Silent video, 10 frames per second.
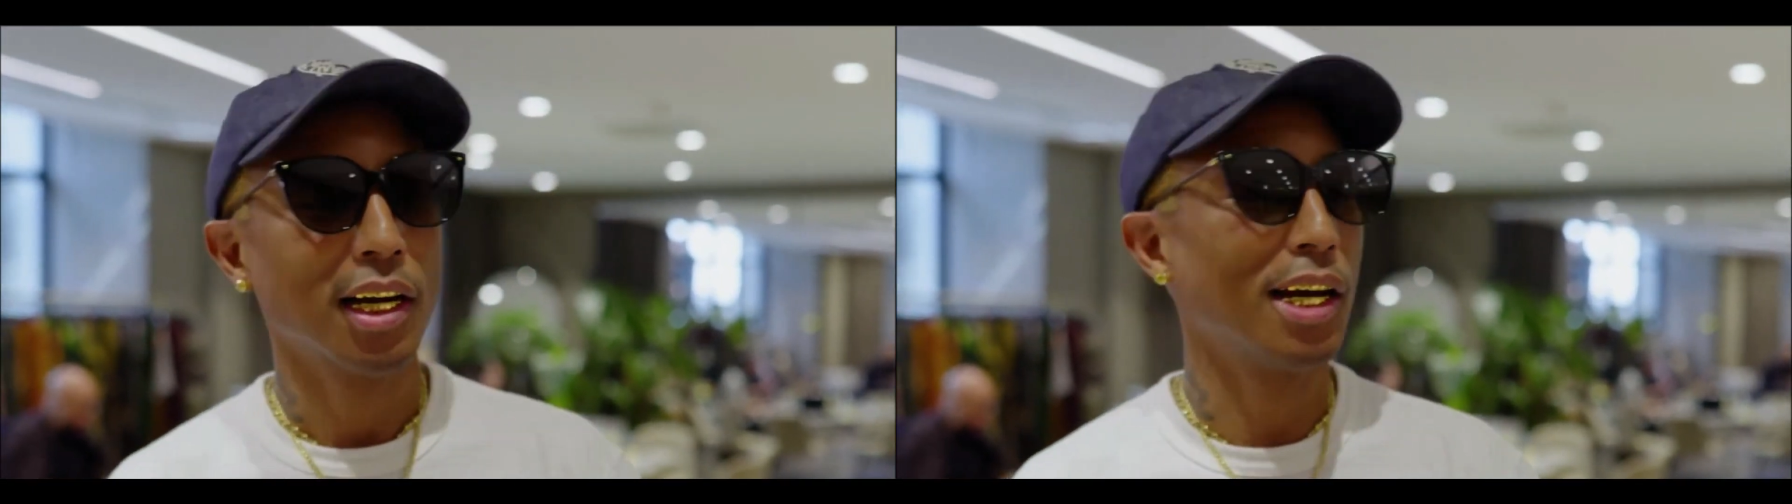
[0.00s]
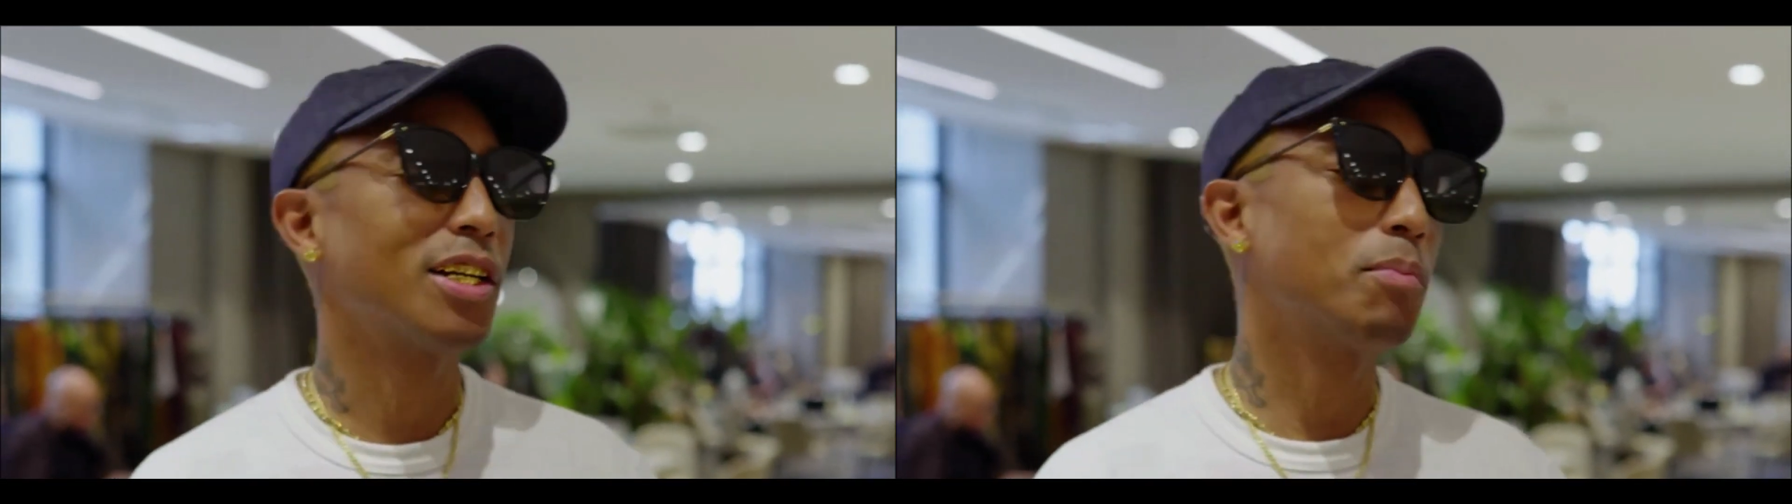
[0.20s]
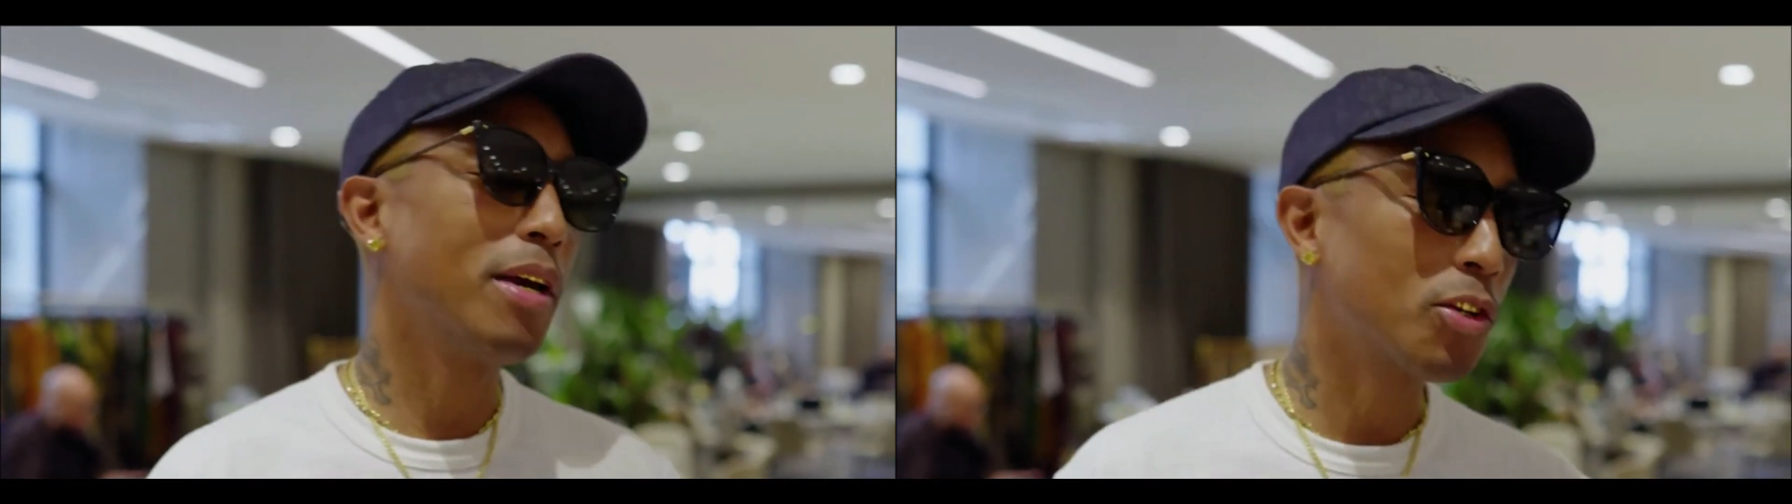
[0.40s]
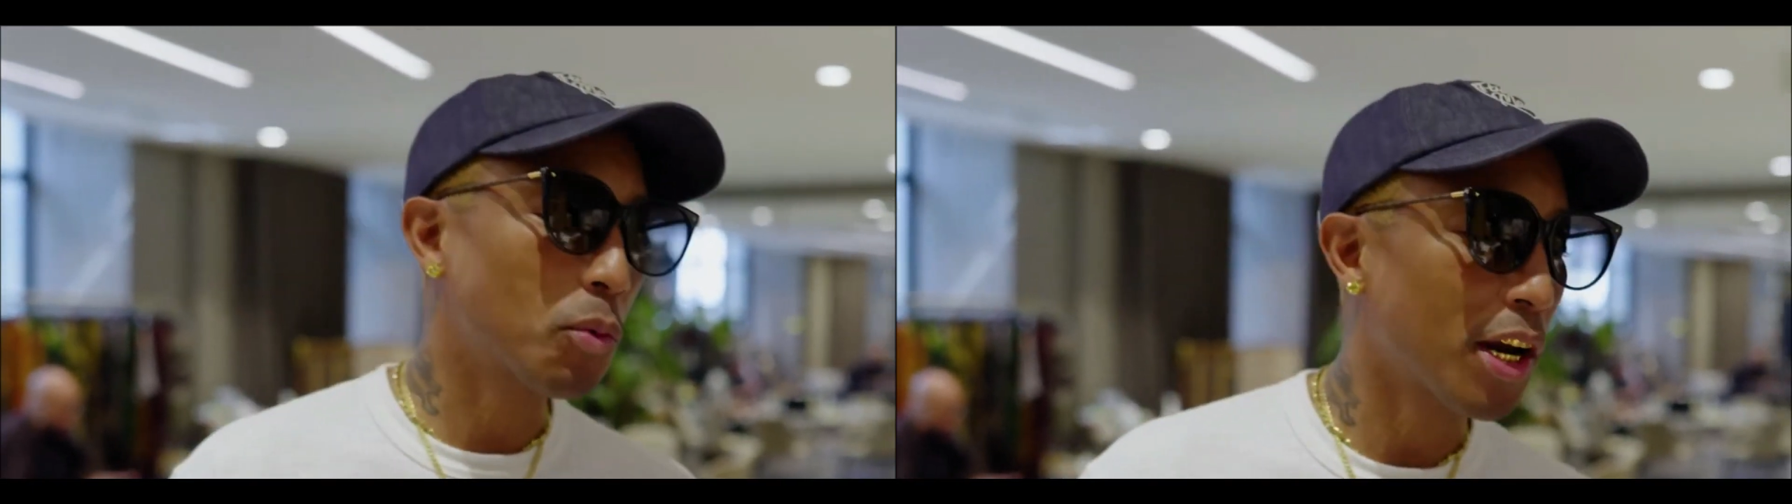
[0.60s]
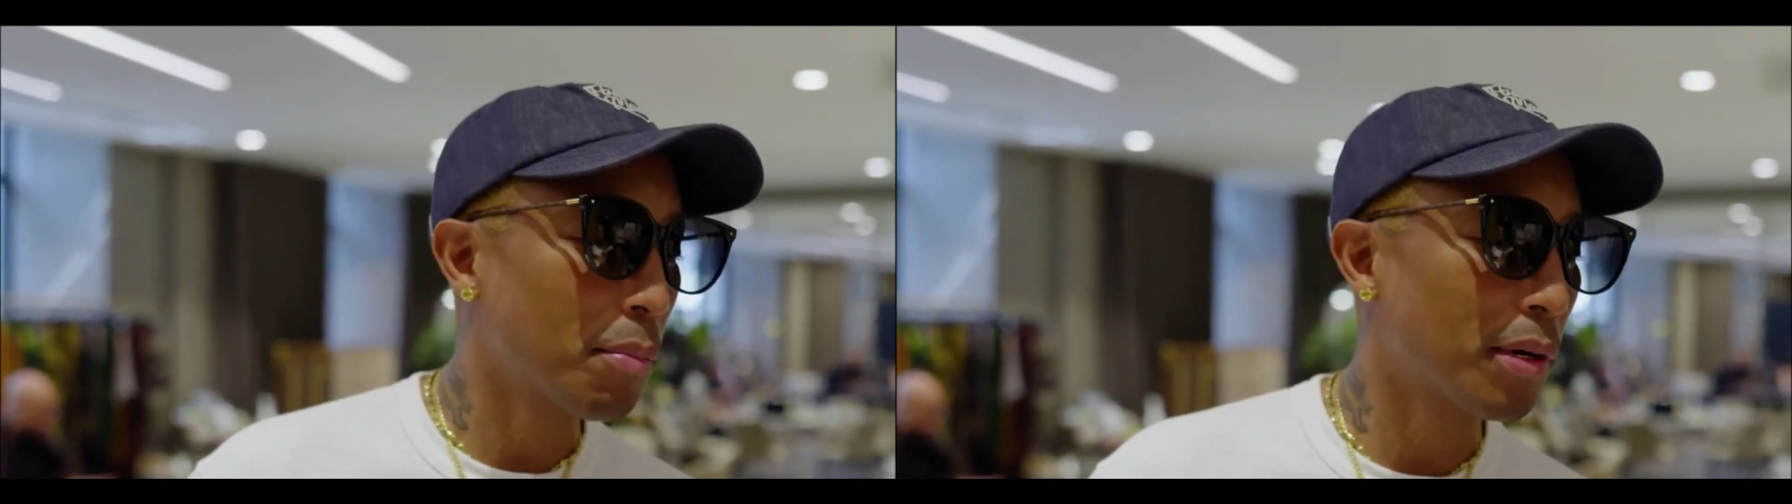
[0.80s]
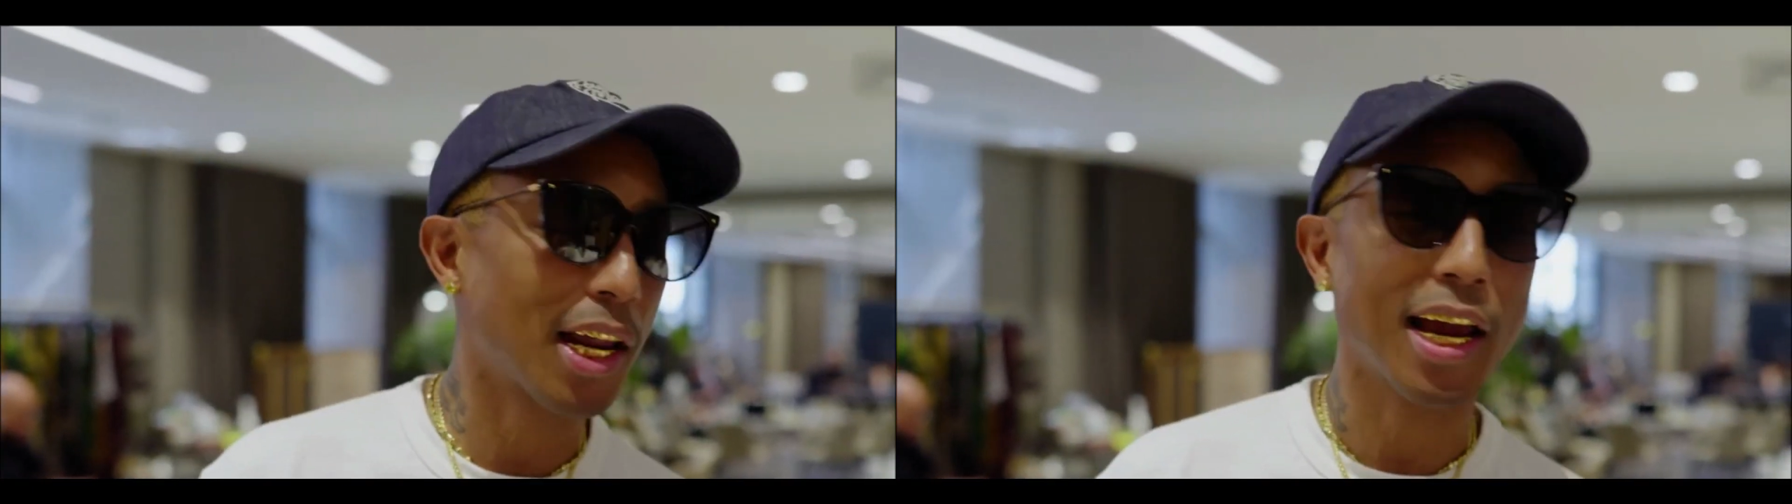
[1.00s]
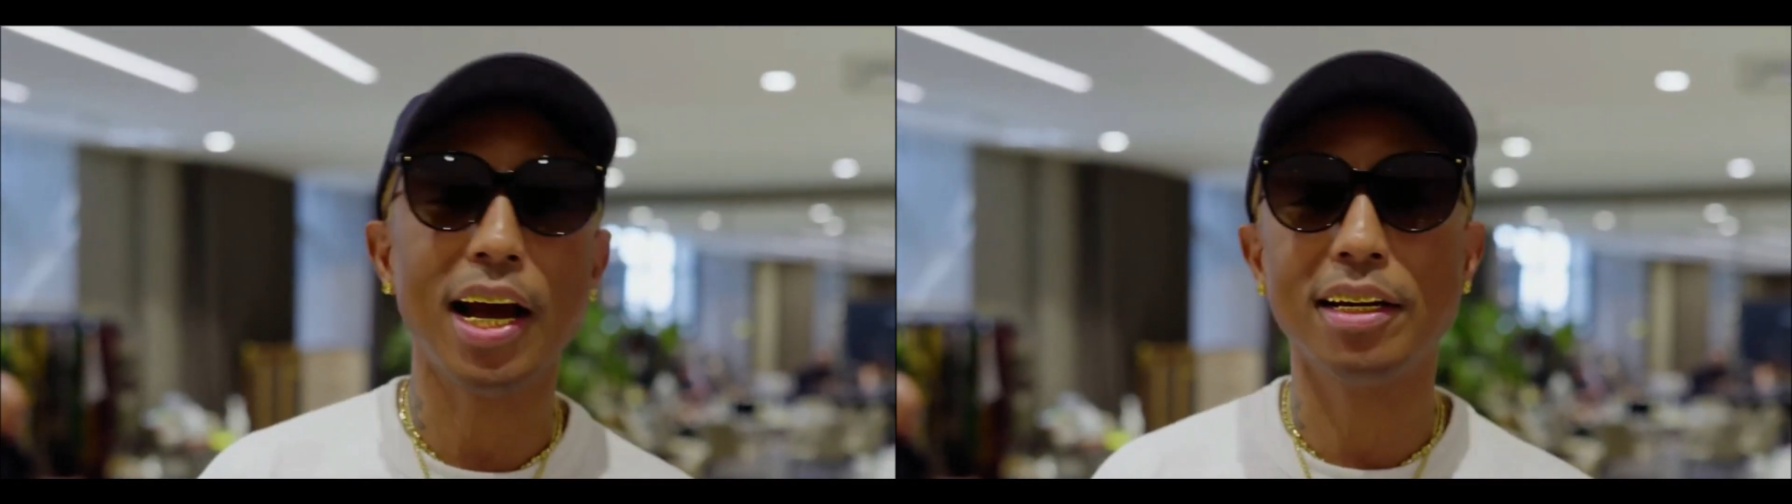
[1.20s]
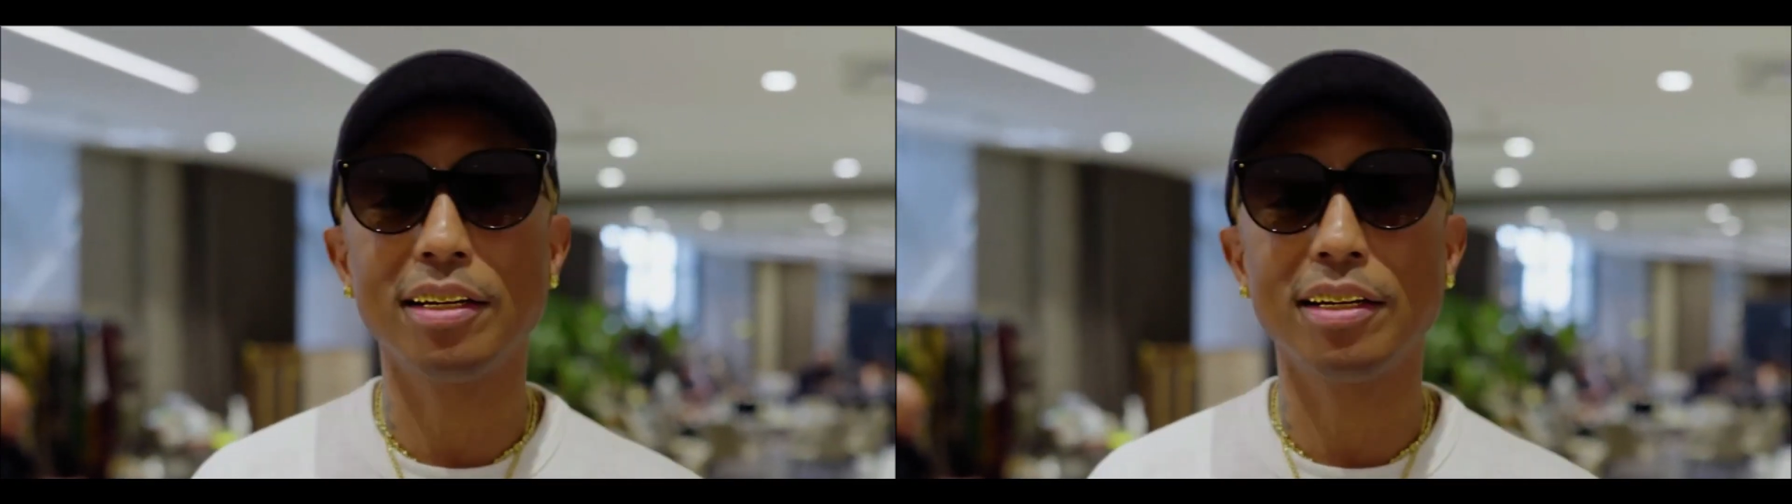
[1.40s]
And it's menswear, but like I